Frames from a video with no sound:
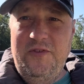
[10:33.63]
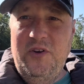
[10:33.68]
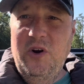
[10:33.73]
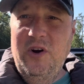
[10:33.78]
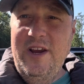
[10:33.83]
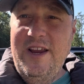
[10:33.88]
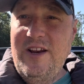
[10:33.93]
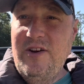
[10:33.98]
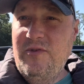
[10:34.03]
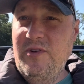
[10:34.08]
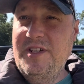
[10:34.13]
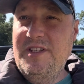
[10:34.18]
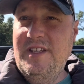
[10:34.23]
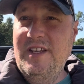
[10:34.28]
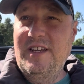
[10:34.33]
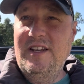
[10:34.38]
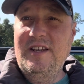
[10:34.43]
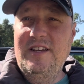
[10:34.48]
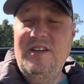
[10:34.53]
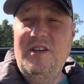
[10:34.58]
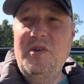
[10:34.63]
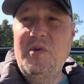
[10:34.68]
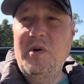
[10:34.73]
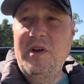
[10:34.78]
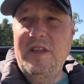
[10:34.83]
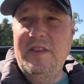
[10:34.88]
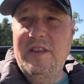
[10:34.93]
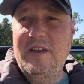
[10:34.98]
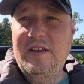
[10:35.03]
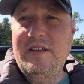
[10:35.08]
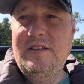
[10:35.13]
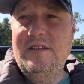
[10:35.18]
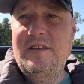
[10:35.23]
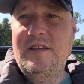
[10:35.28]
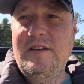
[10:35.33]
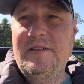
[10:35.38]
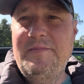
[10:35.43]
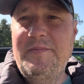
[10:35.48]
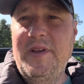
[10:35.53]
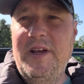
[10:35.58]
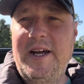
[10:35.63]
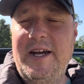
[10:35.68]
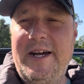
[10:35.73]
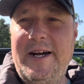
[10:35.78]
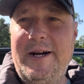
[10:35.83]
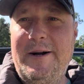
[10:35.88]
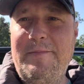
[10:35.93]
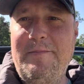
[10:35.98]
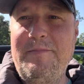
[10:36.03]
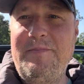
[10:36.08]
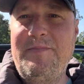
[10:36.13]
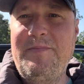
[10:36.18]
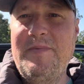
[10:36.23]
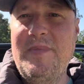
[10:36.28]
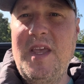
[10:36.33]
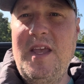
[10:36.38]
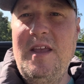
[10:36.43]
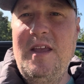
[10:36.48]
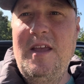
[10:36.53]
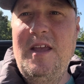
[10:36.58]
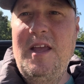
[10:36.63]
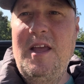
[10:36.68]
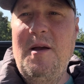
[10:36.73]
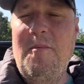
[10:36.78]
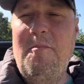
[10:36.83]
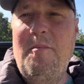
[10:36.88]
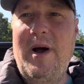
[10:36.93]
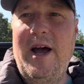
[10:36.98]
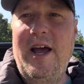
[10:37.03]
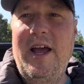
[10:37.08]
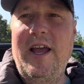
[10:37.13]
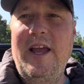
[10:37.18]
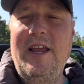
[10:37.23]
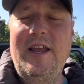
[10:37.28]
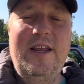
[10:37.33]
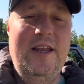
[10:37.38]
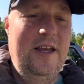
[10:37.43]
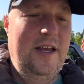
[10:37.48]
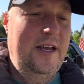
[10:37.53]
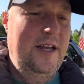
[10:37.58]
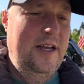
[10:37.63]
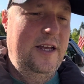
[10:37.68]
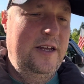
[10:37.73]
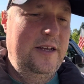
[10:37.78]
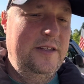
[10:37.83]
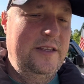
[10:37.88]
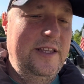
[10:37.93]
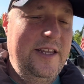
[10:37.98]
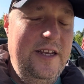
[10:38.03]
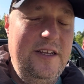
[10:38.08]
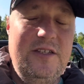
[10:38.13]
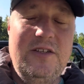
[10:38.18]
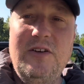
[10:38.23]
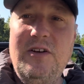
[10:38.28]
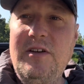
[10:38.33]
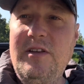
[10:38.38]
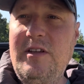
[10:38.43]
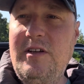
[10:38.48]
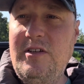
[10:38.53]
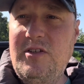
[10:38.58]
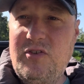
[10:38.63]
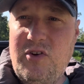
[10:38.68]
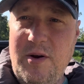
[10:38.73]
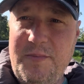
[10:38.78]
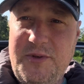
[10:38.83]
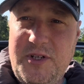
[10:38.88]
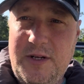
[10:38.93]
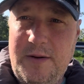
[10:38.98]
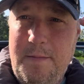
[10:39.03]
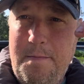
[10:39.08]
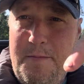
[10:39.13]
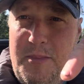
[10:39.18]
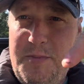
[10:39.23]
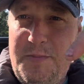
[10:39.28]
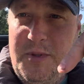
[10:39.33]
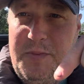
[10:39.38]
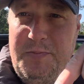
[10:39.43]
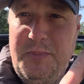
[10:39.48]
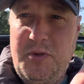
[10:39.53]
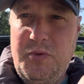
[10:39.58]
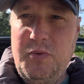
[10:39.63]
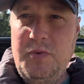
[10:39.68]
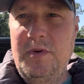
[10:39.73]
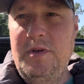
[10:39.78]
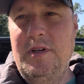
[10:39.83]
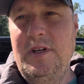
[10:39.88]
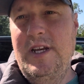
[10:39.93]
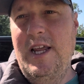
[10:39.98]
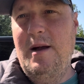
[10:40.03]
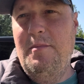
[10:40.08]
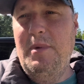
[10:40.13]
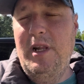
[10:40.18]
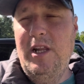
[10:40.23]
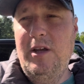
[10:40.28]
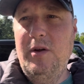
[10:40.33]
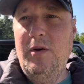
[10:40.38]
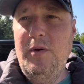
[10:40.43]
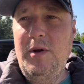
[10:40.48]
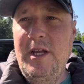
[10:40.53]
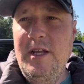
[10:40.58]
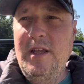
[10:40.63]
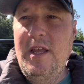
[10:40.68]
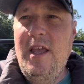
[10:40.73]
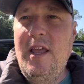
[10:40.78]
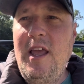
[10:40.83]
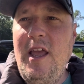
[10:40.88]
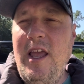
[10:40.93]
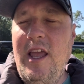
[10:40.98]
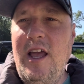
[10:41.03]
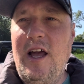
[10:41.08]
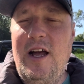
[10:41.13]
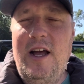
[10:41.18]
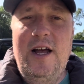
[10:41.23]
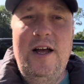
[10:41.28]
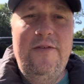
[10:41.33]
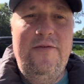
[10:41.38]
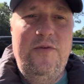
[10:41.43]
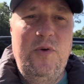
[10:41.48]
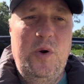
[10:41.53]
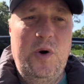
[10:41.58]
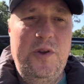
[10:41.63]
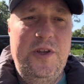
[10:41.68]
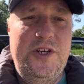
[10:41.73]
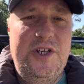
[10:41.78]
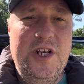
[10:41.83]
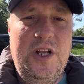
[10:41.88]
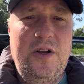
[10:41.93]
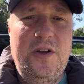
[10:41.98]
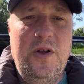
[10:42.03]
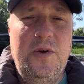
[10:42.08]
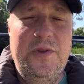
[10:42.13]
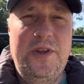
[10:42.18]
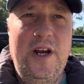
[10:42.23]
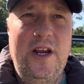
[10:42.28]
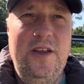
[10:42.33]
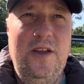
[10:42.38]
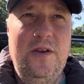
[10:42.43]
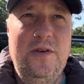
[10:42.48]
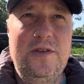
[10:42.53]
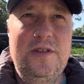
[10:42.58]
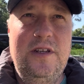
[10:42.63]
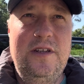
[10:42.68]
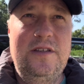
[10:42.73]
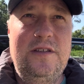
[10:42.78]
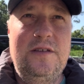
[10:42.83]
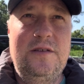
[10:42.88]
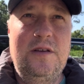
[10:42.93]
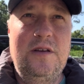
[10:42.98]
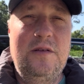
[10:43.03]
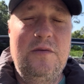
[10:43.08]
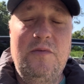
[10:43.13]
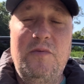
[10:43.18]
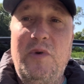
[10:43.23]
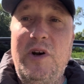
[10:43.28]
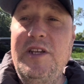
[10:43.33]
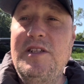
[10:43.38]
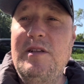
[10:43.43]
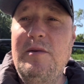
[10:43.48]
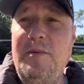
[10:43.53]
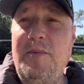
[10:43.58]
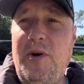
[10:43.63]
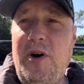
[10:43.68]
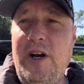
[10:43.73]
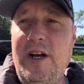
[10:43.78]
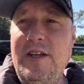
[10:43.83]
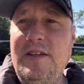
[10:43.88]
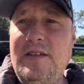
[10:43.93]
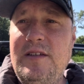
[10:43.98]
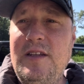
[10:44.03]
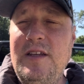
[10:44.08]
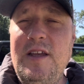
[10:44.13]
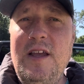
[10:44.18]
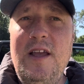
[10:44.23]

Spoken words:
you're interested in doing this, my links are in the description down below for the gel coat that I used. It's reasonably priced,